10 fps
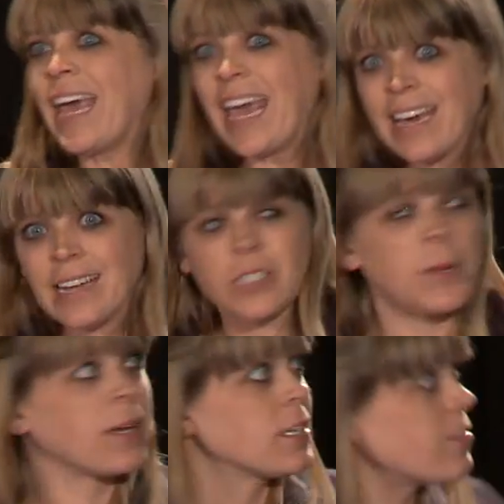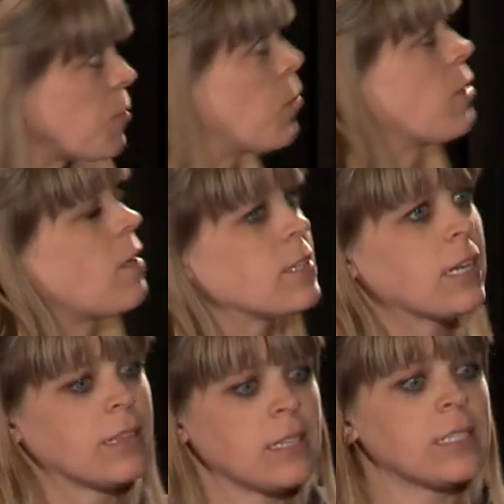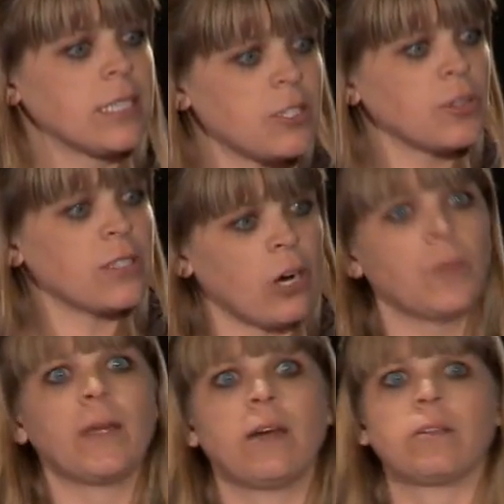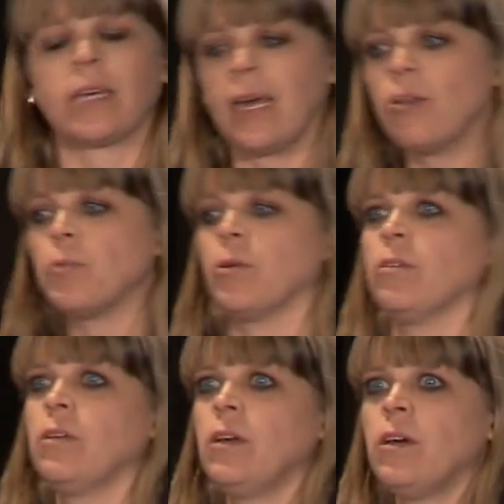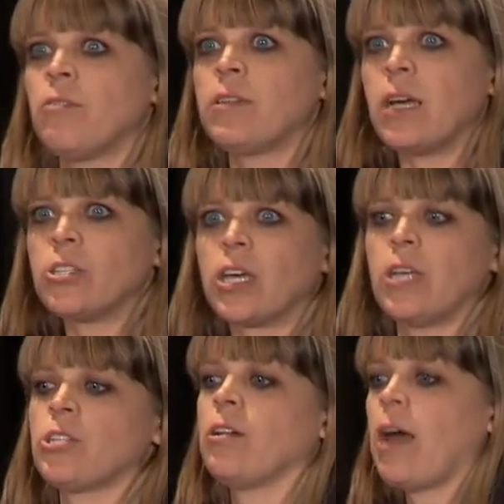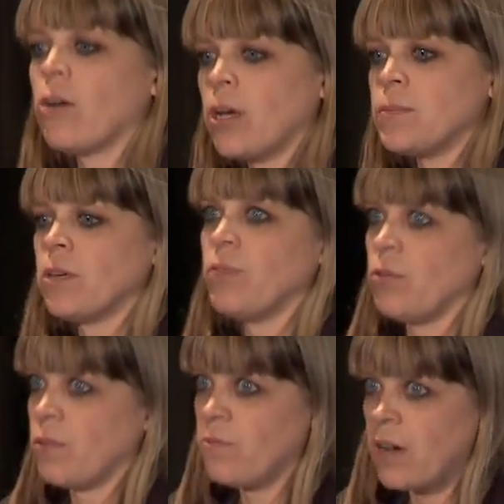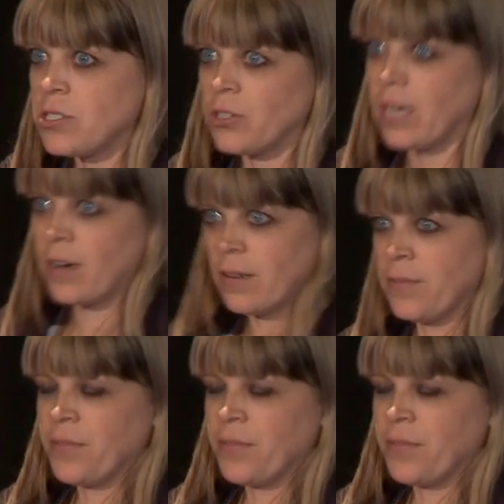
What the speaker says: And because of report cards like this, districts are being held accountable for the educational outcomes of youth in foster care.